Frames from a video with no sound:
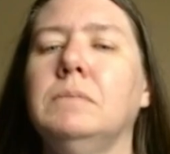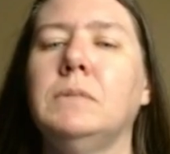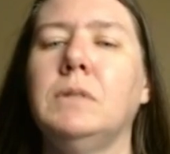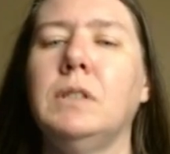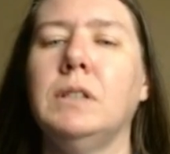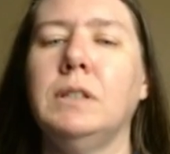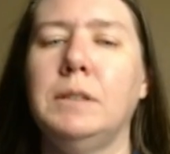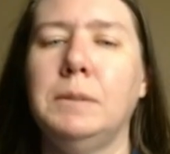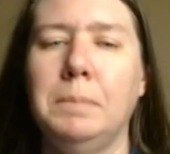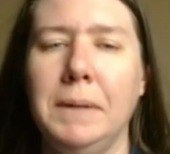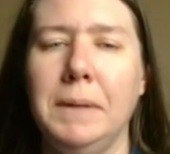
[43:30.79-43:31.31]

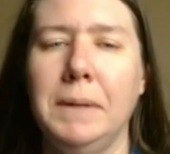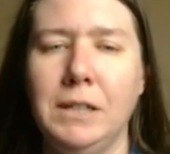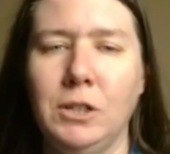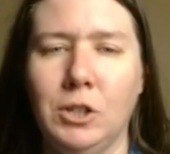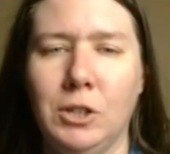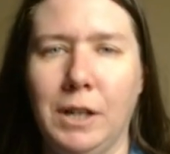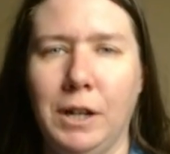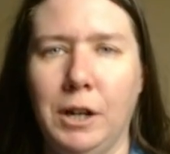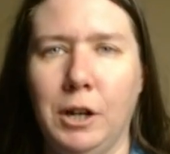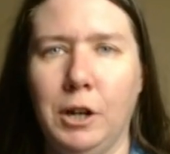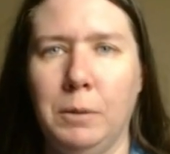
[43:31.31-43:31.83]
the
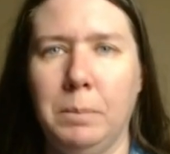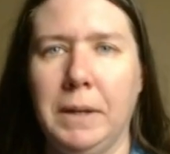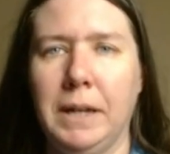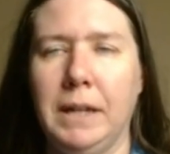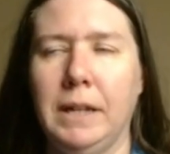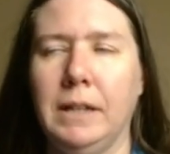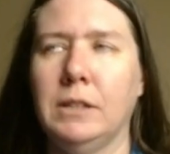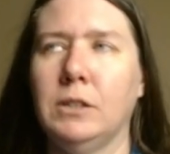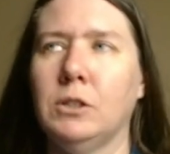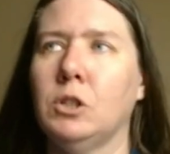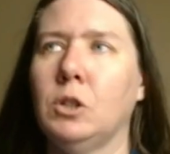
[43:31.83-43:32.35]
speech
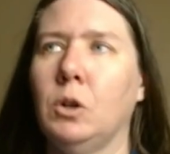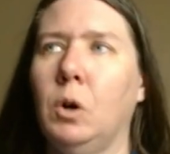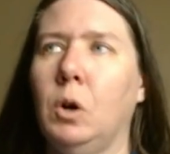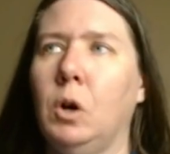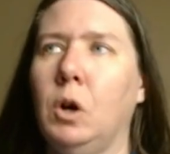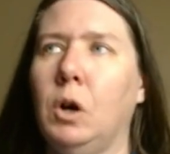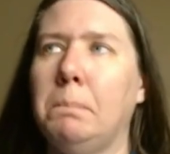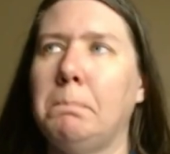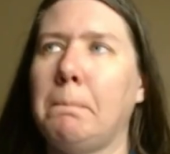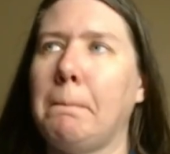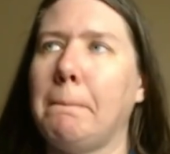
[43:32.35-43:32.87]
therapist,
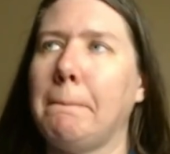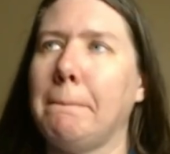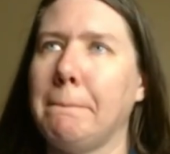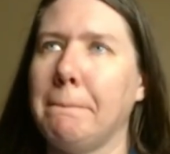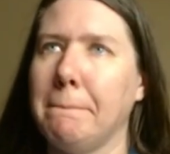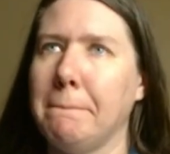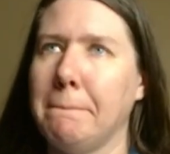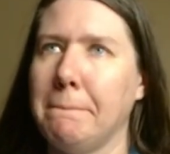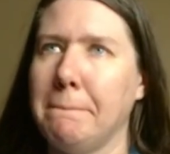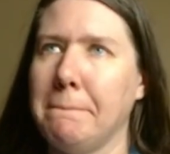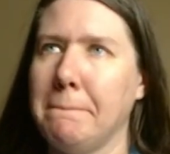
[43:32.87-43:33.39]

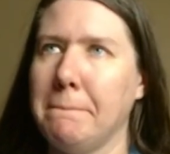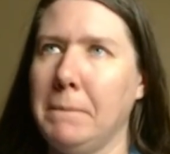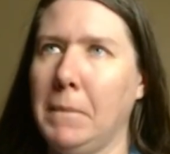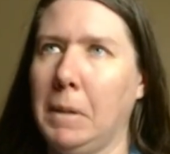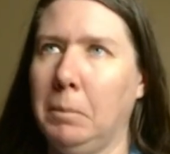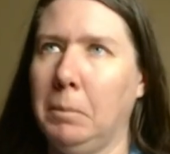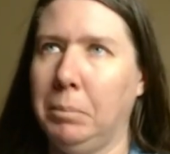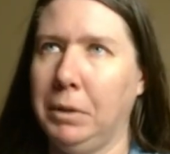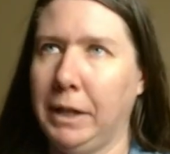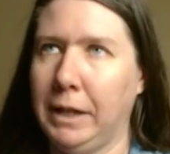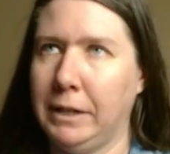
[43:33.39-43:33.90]

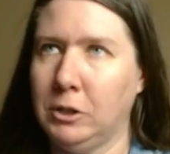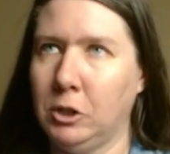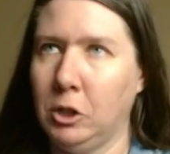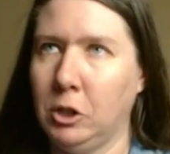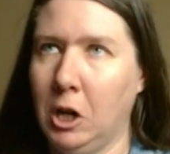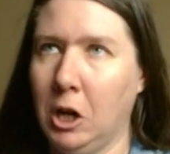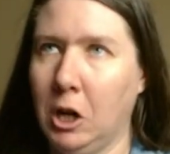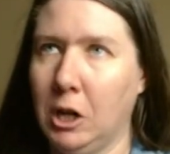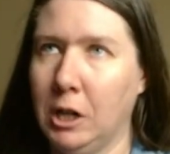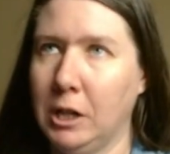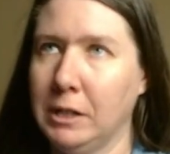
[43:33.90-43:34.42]
bless her
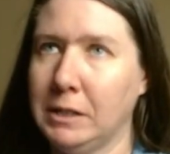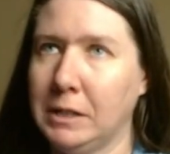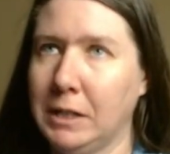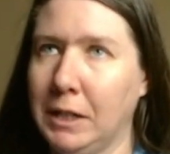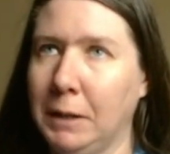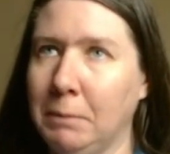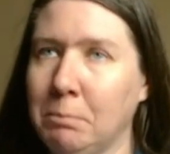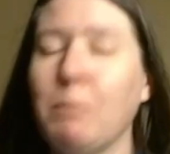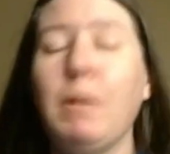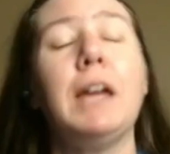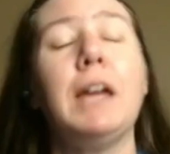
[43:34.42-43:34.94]
heart,